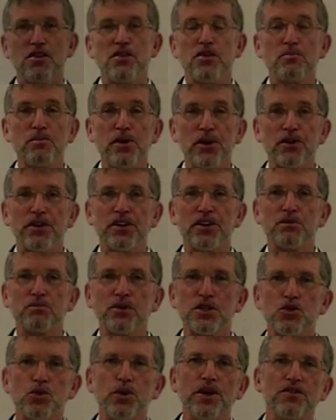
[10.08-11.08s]
The period
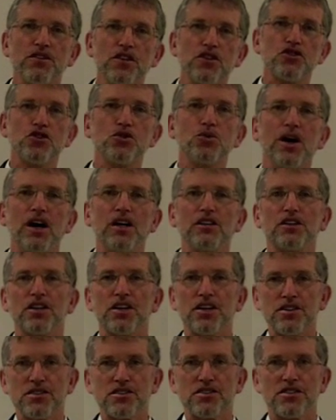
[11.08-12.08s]
between the two
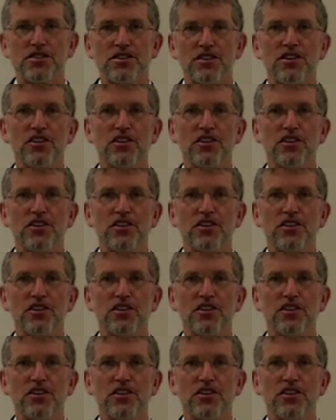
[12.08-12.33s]
holidays